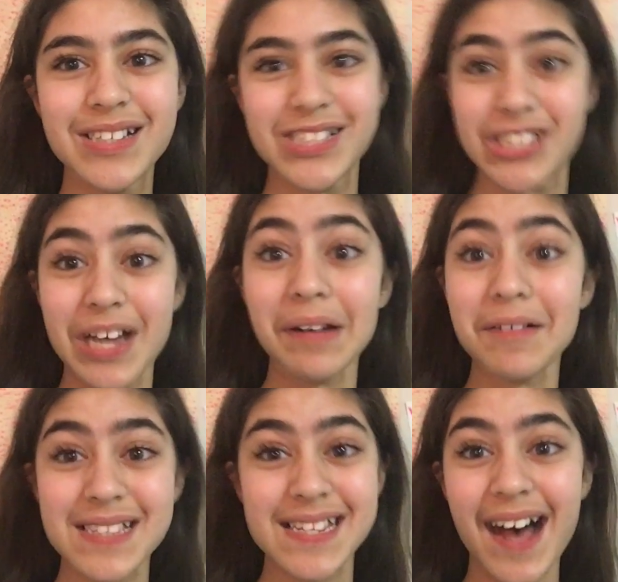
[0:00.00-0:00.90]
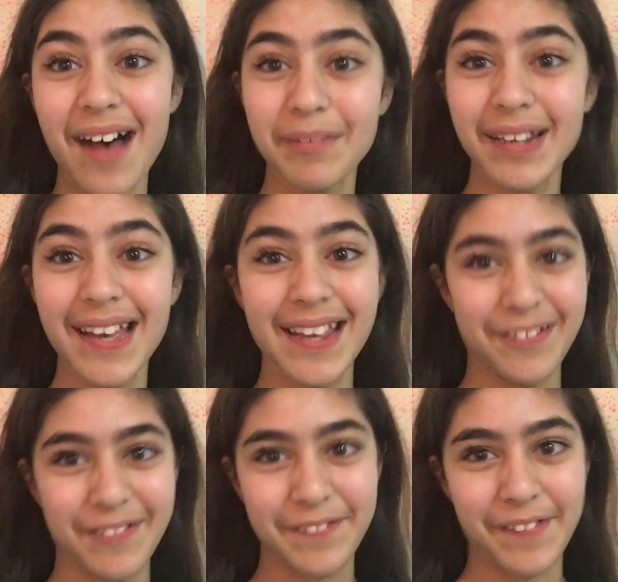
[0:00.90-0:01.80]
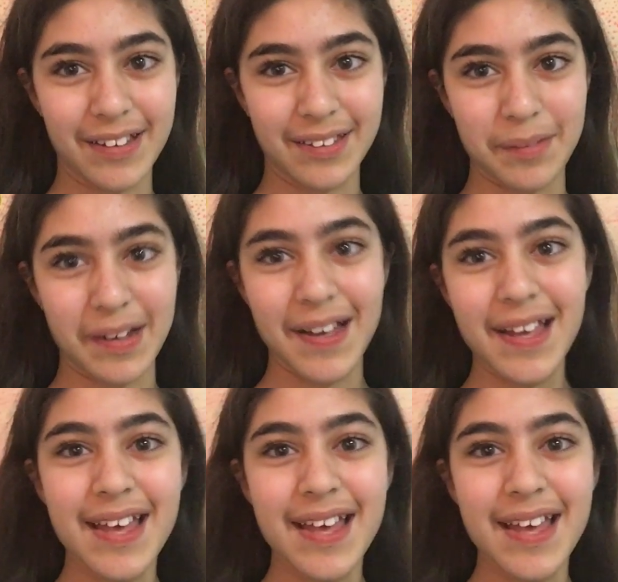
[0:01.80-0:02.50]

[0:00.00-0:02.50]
Shout out to Amna and Noor Fatima.